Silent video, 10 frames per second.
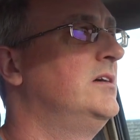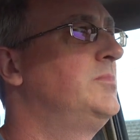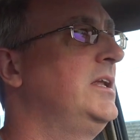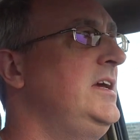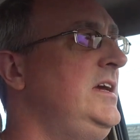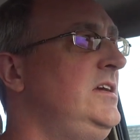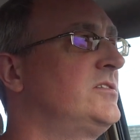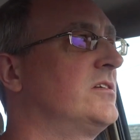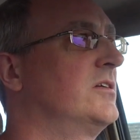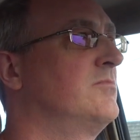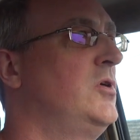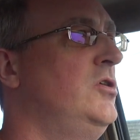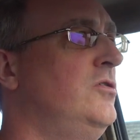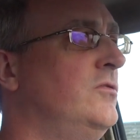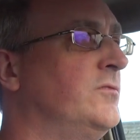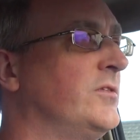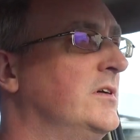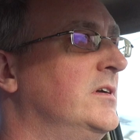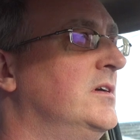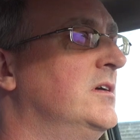please move,
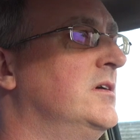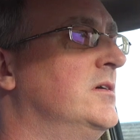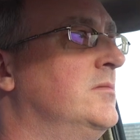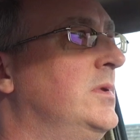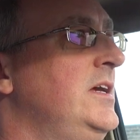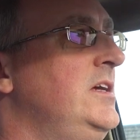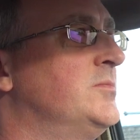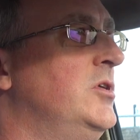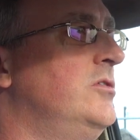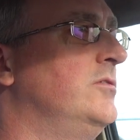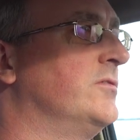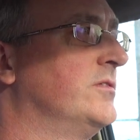please move.